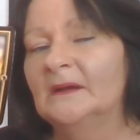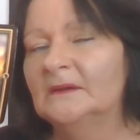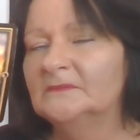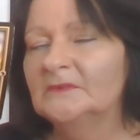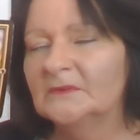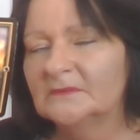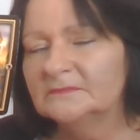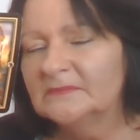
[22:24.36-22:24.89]

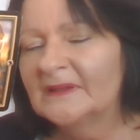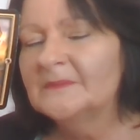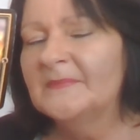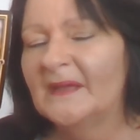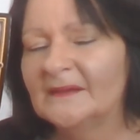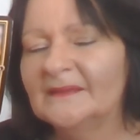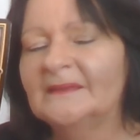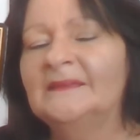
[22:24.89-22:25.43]
Not
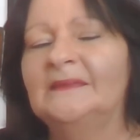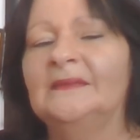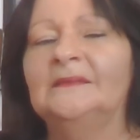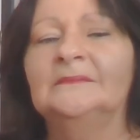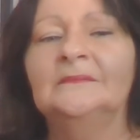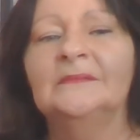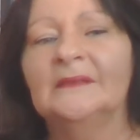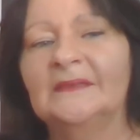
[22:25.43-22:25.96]
come out
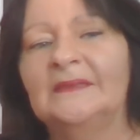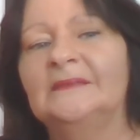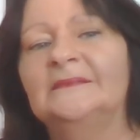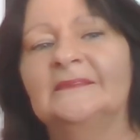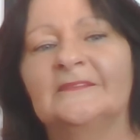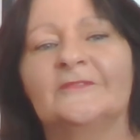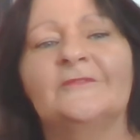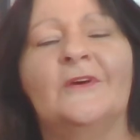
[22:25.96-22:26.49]
again. Again
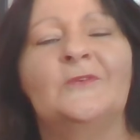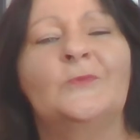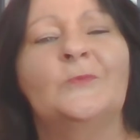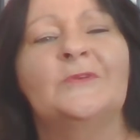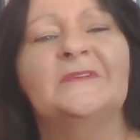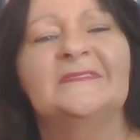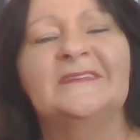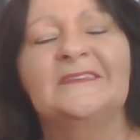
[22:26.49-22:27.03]
is the wrong
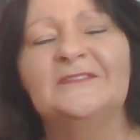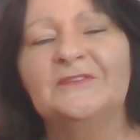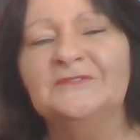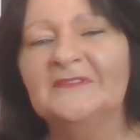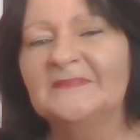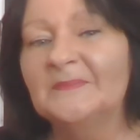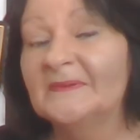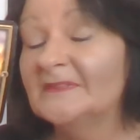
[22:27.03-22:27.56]
word to
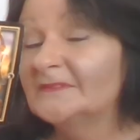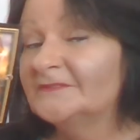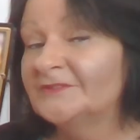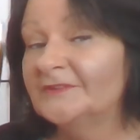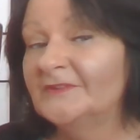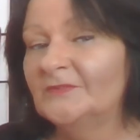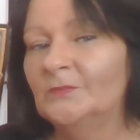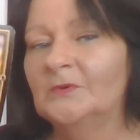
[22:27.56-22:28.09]
use, but the
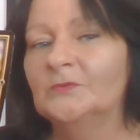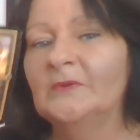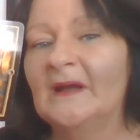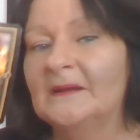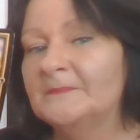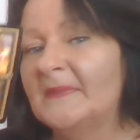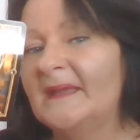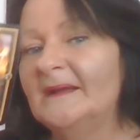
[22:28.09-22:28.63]
truth will
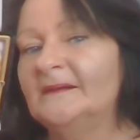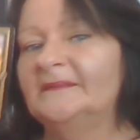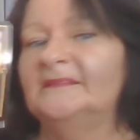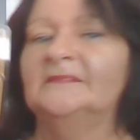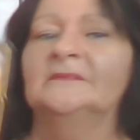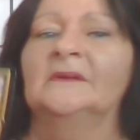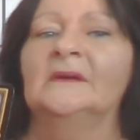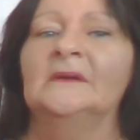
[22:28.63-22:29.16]
come out.
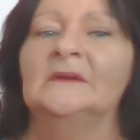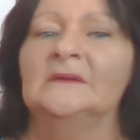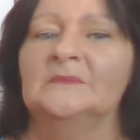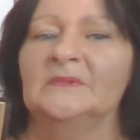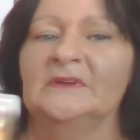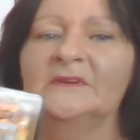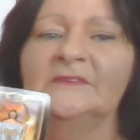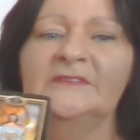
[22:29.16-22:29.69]

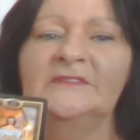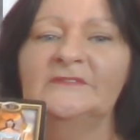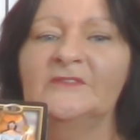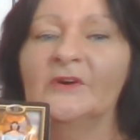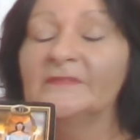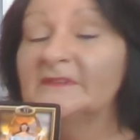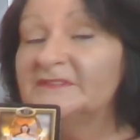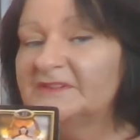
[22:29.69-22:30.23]
Because you've
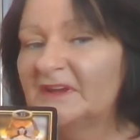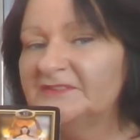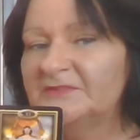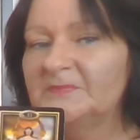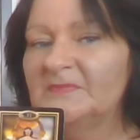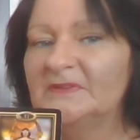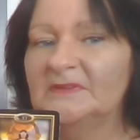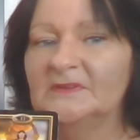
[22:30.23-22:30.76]
got the
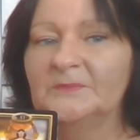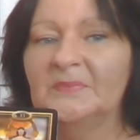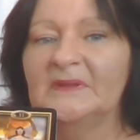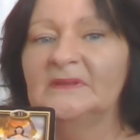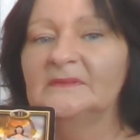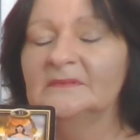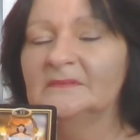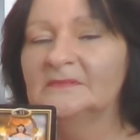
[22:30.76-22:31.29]
Judgment,
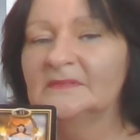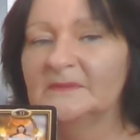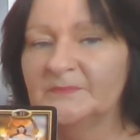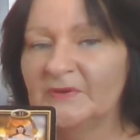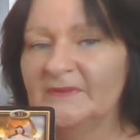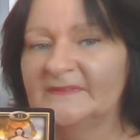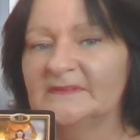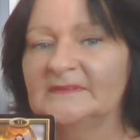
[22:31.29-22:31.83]
the
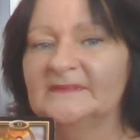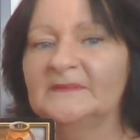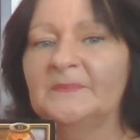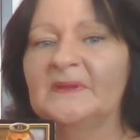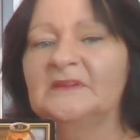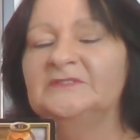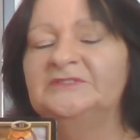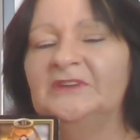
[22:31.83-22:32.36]
person is
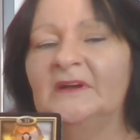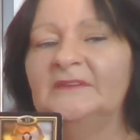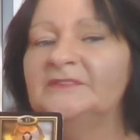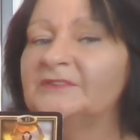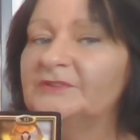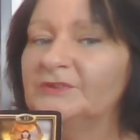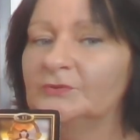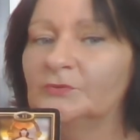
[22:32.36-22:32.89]
being
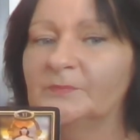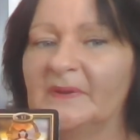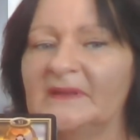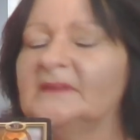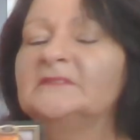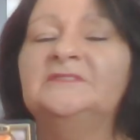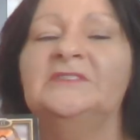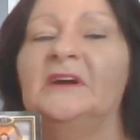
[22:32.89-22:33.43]
judged, you're
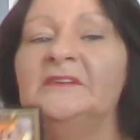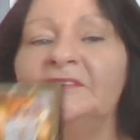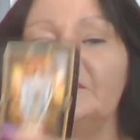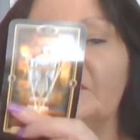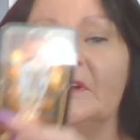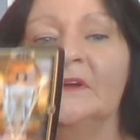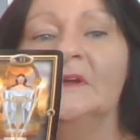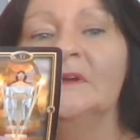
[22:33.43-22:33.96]
being judged.